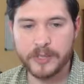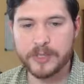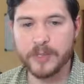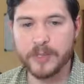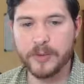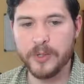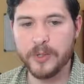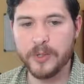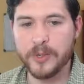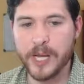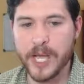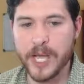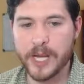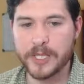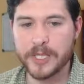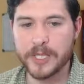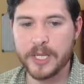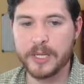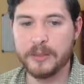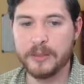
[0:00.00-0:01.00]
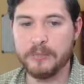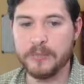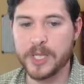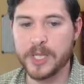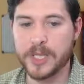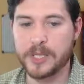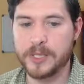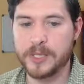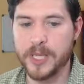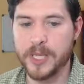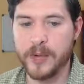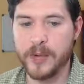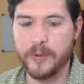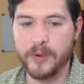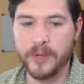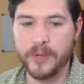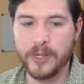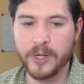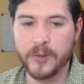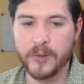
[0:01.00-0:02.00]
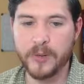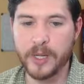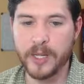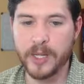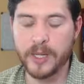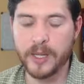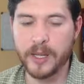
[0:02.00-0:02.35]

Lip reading: So you can actually just say, well, you know what?